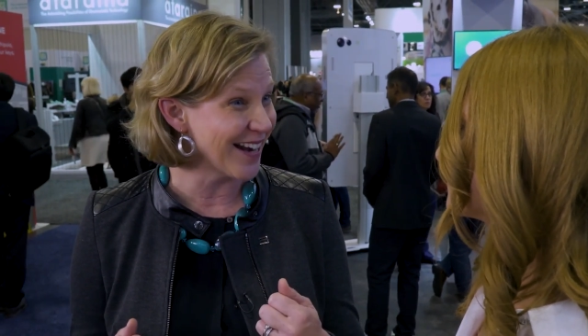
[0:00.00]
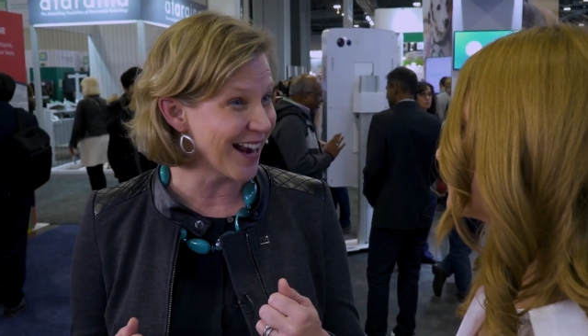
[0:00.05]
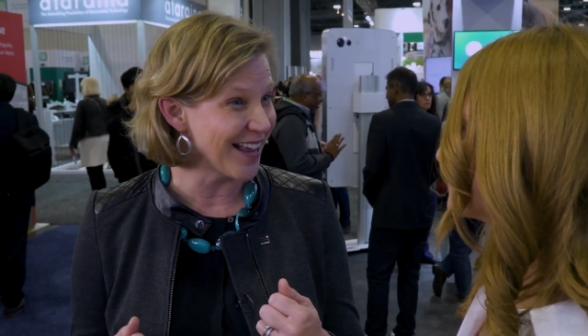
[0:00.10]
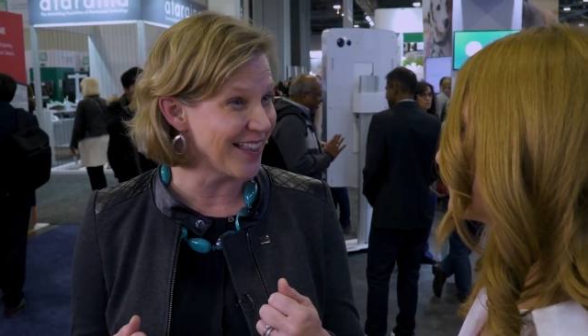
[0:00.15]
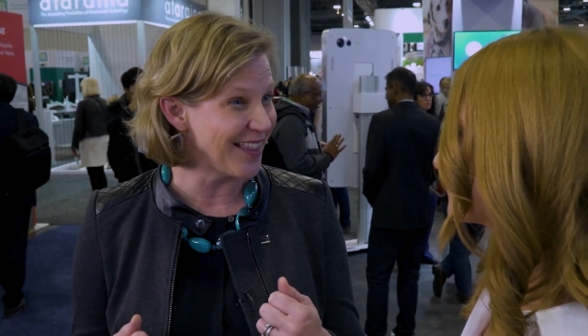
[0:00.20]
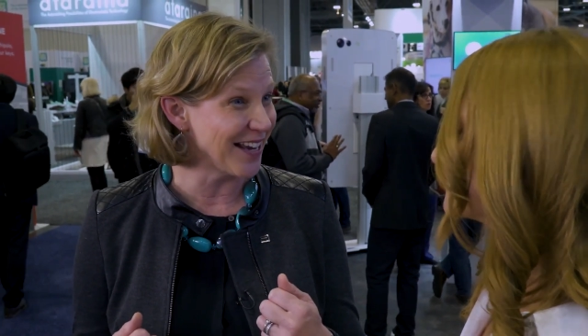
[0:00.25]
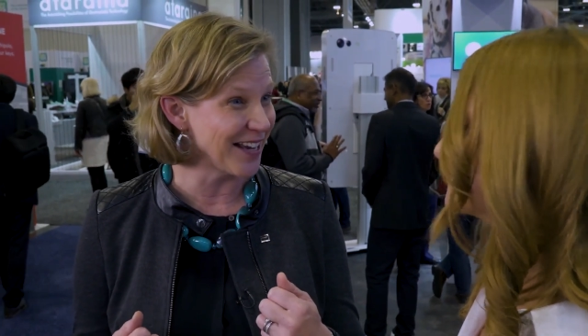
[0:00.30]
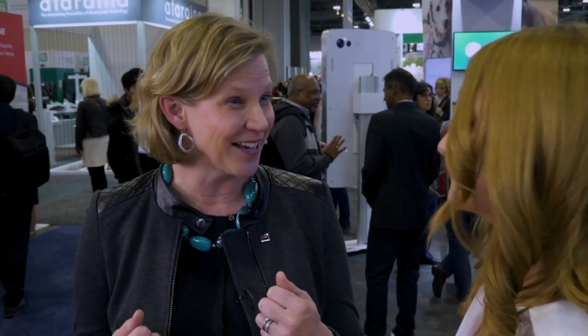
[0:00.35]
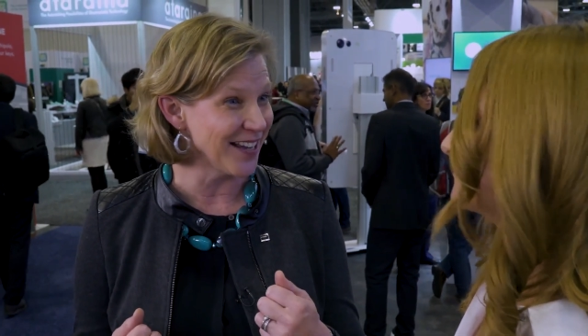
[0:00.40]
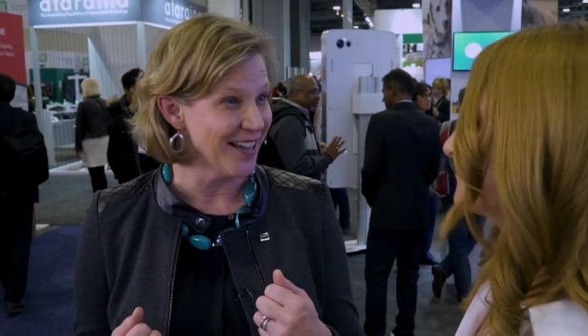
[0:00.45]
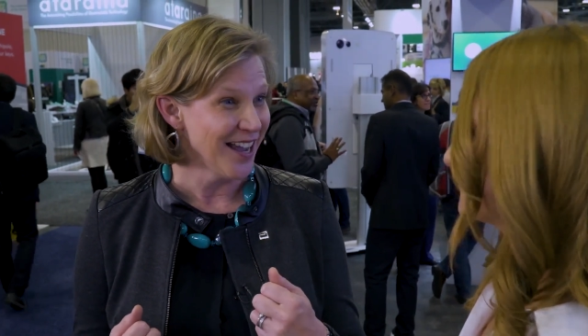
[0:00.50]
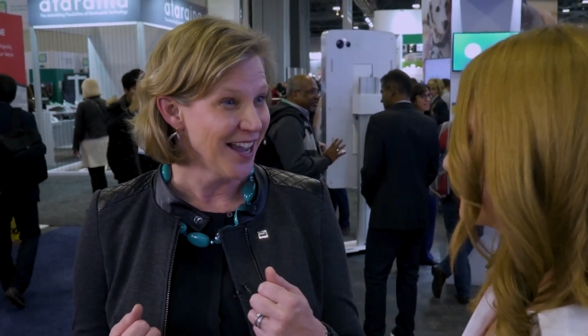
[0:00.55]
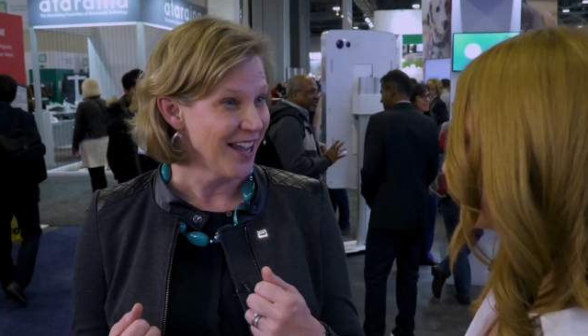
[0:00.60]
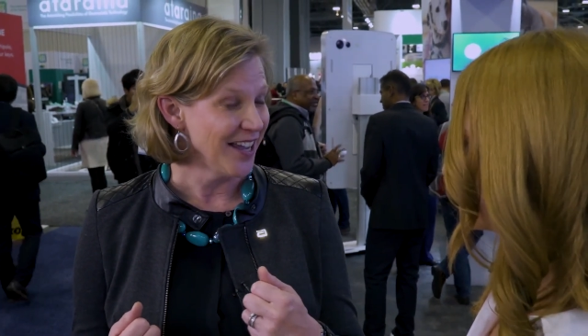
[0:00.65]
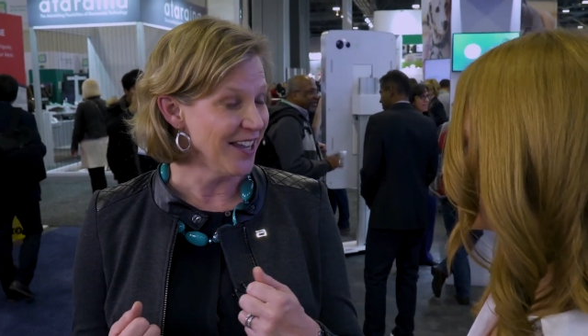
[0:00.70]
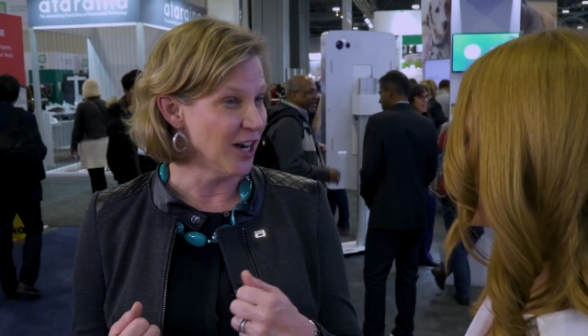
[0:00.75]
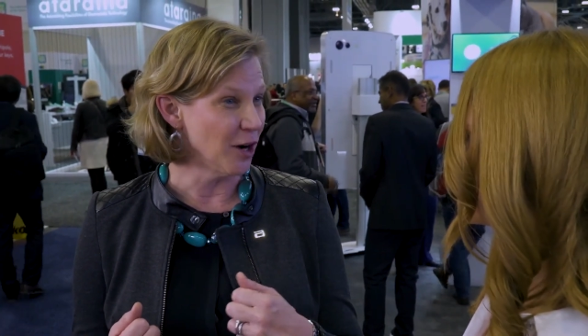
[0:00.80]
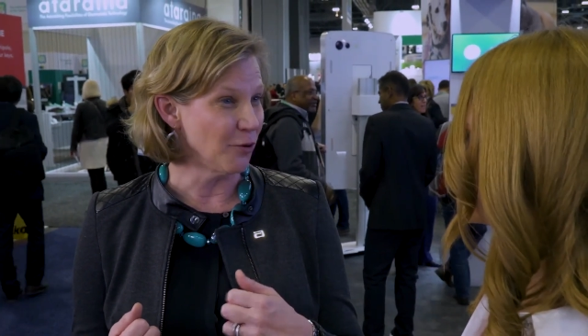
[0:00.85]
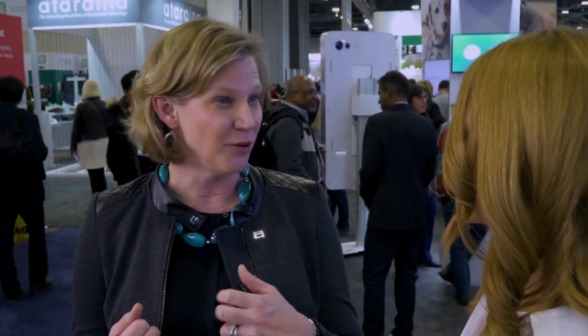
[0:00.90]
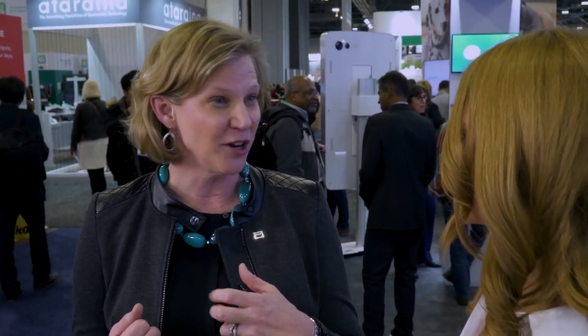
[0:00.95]
And I think,
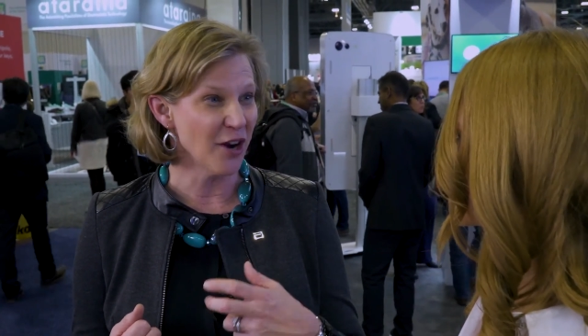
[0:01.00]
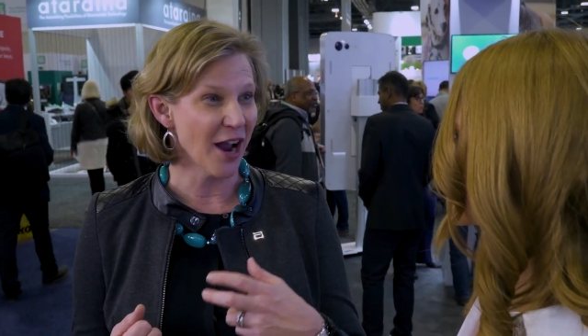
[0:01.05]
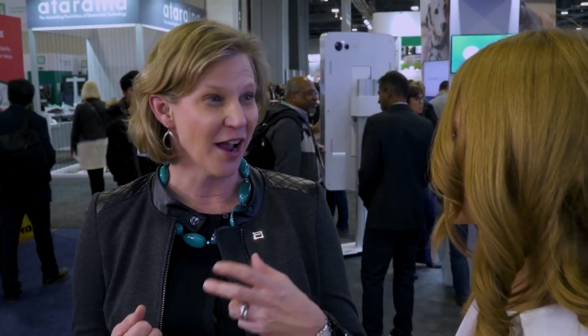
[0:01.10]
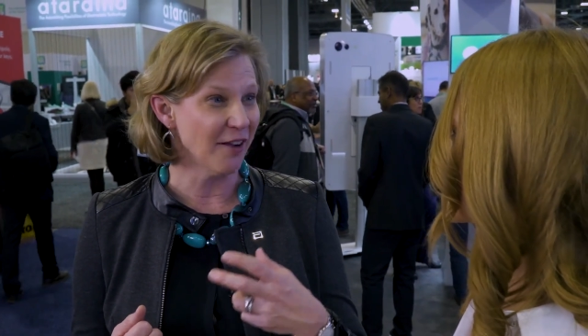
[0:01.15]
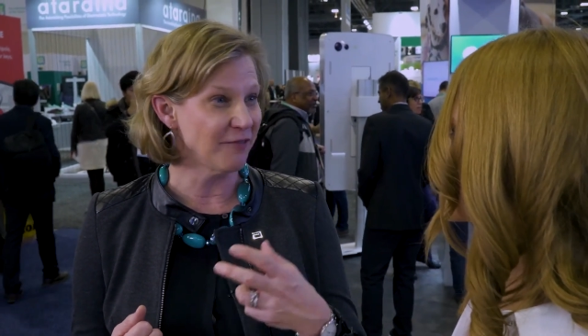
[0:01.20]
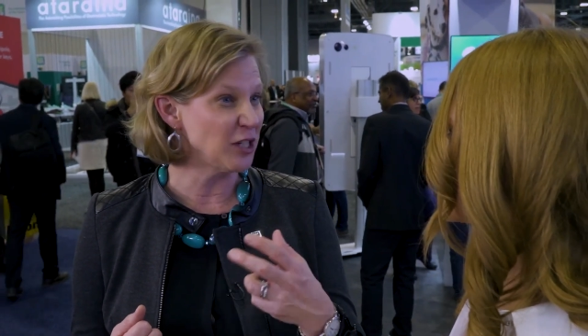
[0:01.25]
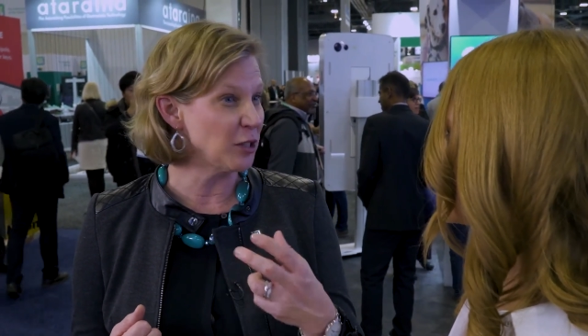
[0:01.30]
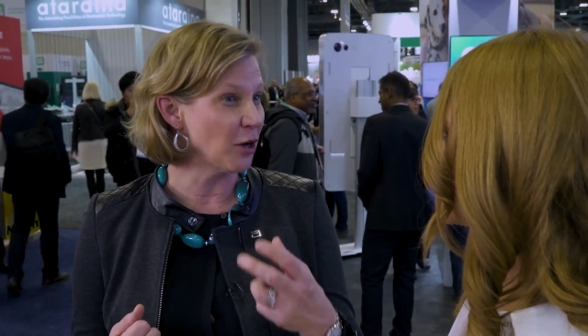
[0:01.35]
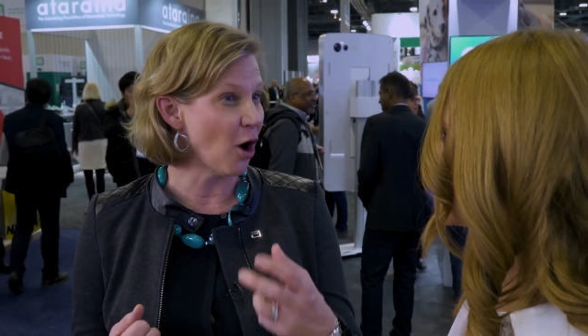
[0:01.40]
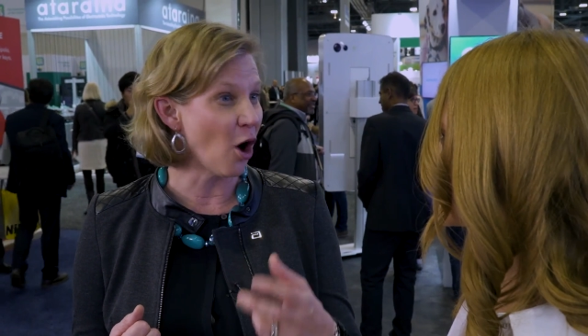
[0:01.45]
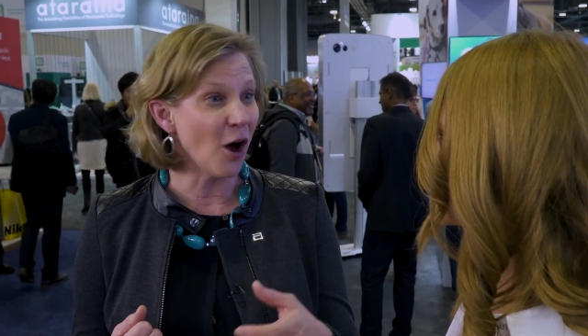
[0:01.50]
you know, you have